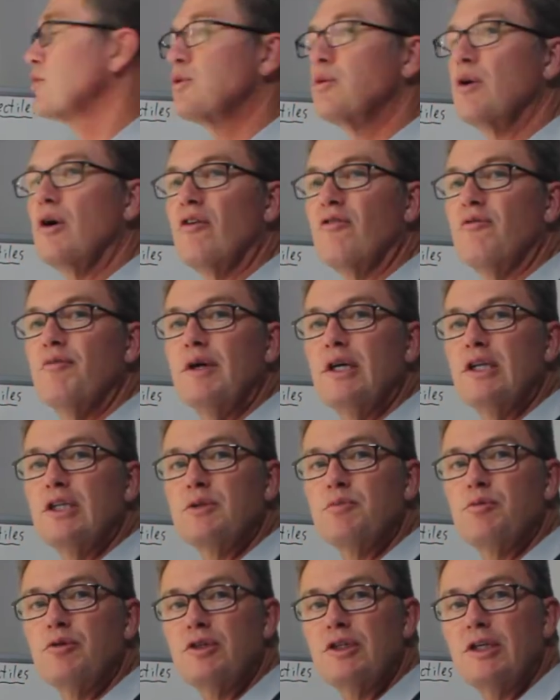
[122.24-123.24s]
12
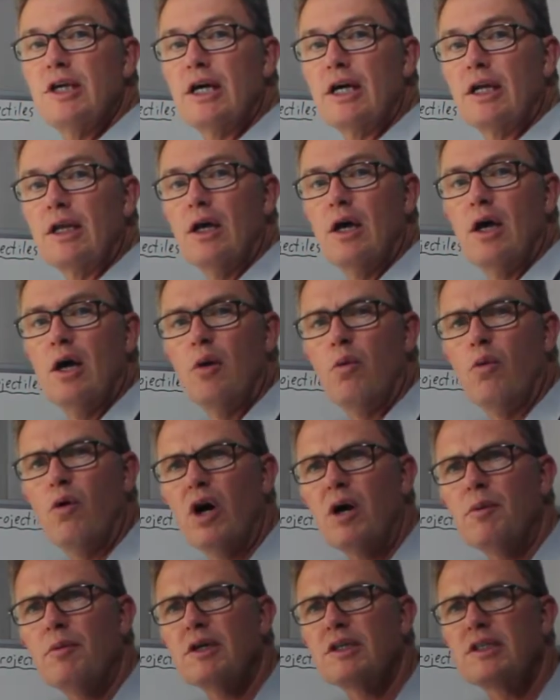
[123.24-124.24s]
meters per second.
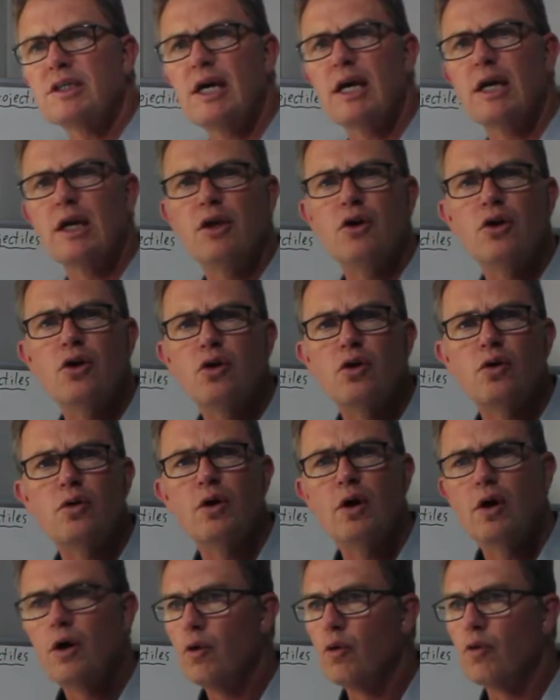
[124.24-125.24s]
Why am I saying
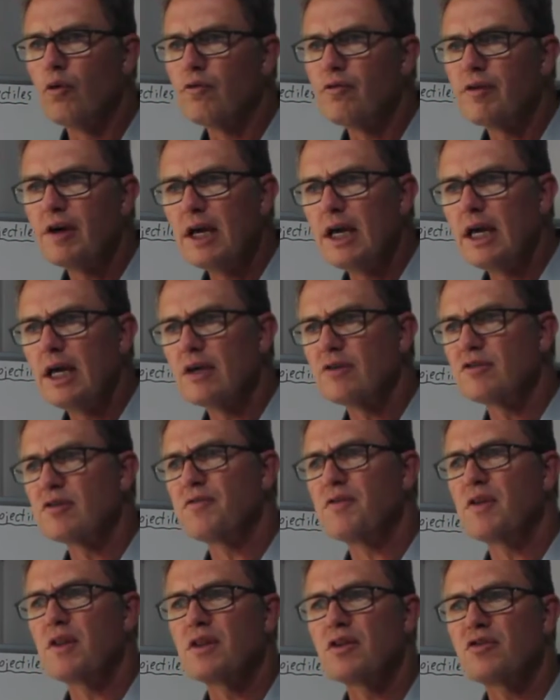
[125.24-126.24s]
U or V as
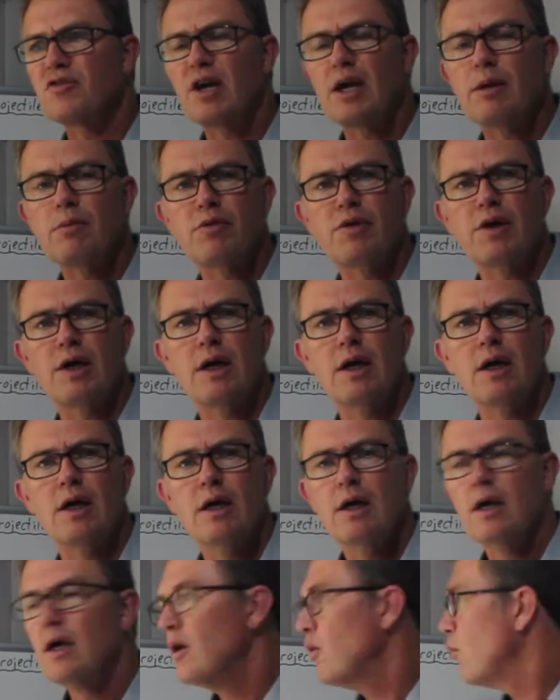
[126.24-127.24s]
if they're the same thing?
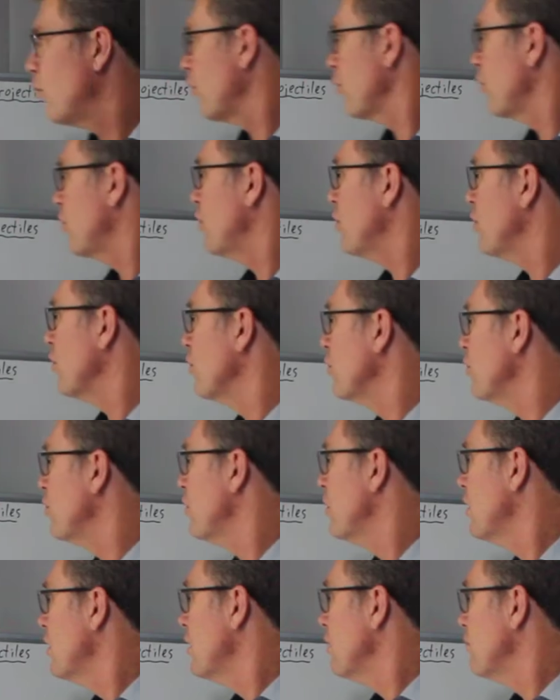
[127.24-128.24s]
Well,
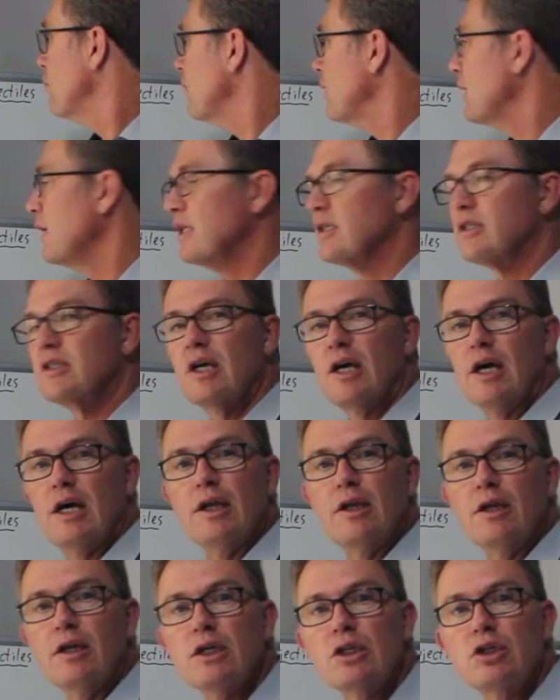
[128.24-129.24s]
U means
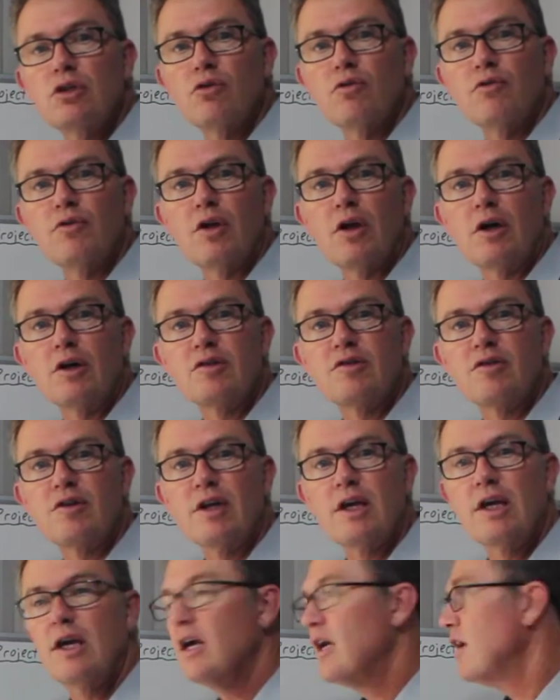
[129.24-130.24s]
initial
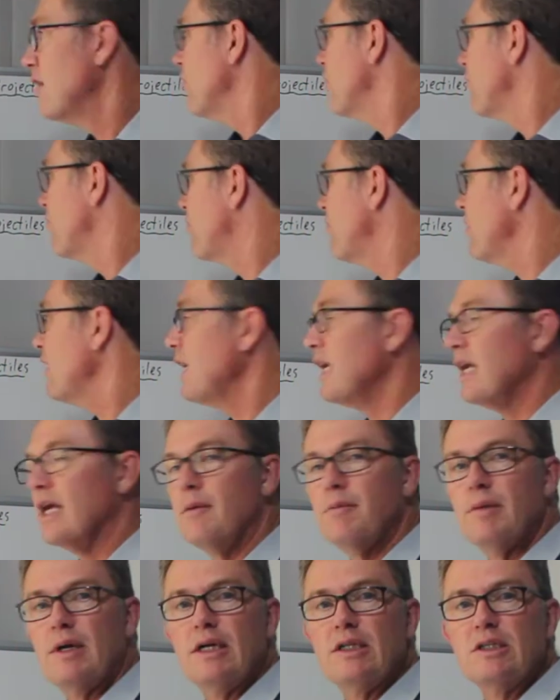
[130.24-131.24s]
velocity,
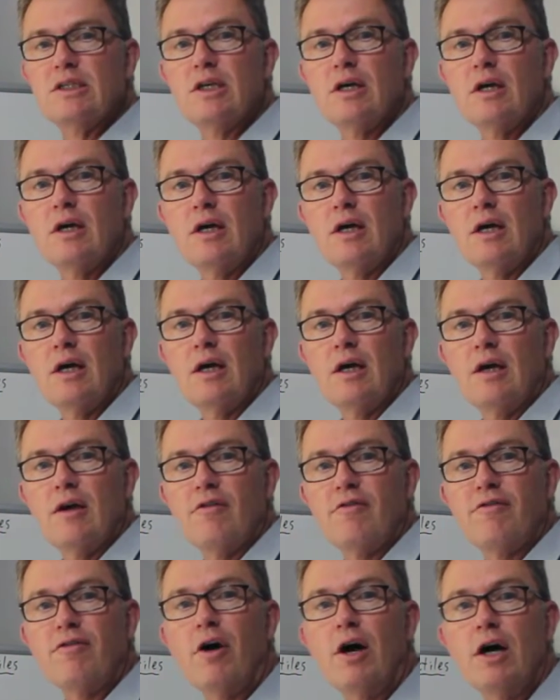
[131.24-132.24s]
V means
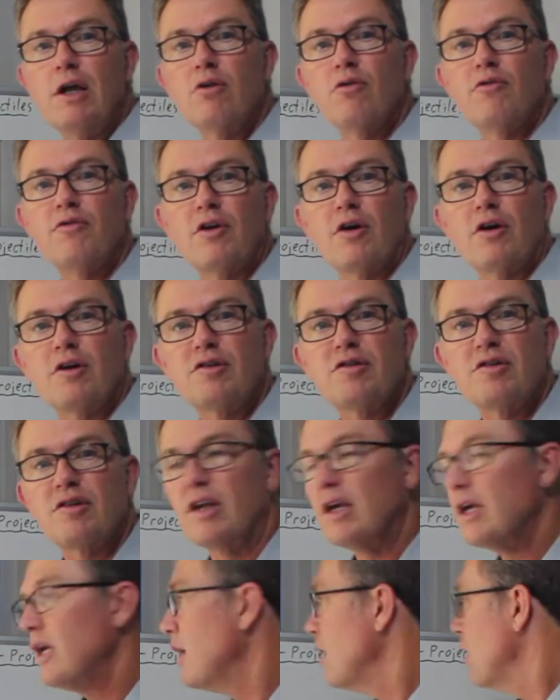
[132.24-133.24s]
final
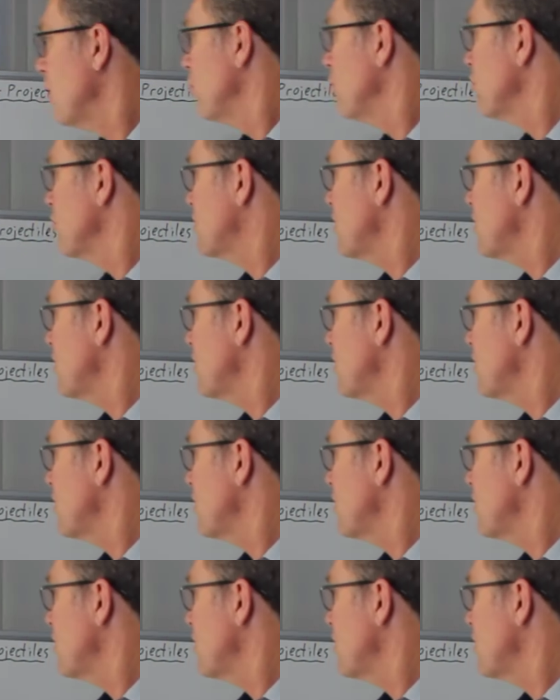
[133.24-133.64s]
velocity. Well, if